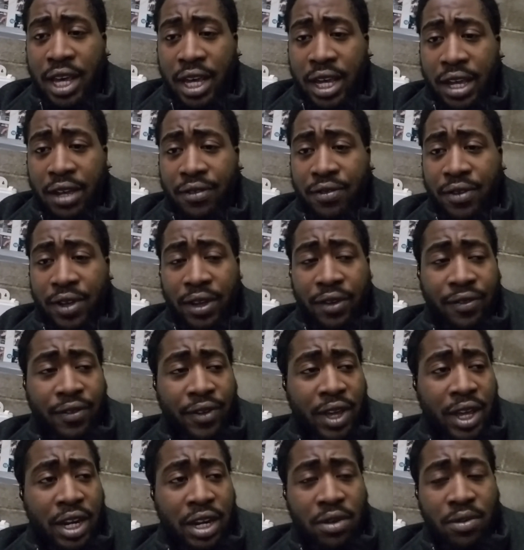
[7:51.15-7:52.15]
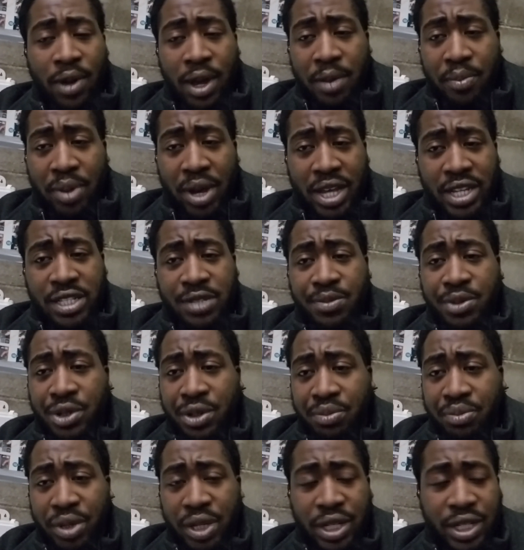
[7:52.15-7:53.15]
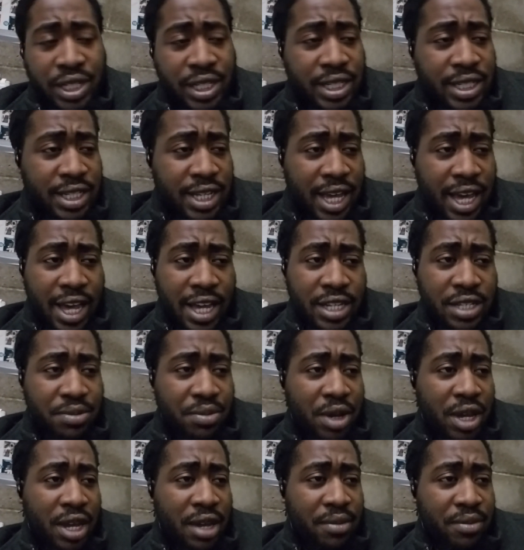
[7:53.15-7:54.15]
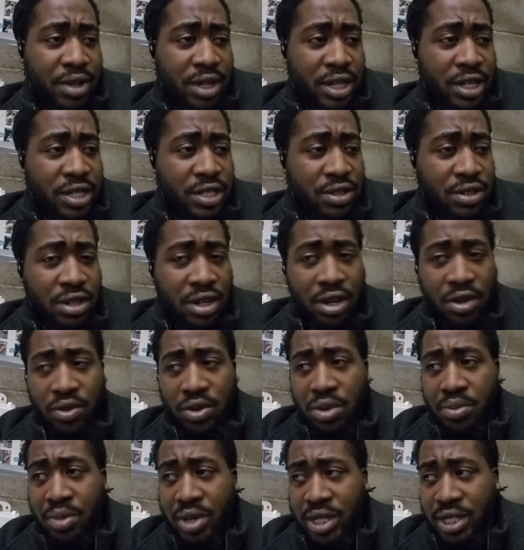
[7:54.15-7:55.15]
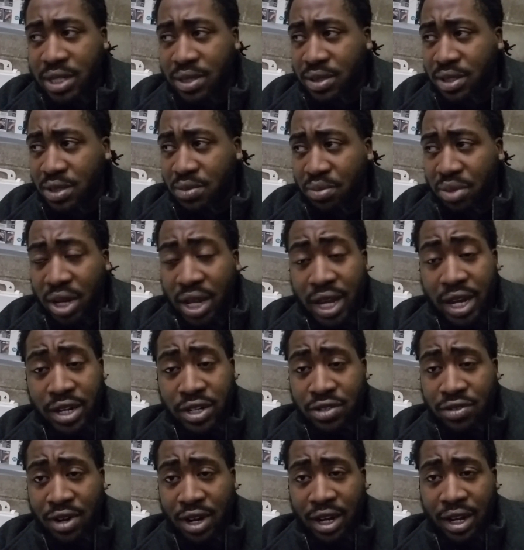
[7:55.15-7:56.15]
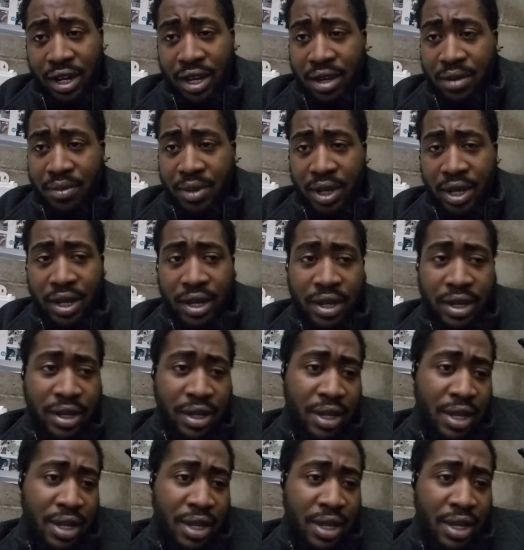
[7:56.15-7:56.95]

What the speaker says: If any way possible to beat these cats, man, because, you know, we're missing some players right now, man.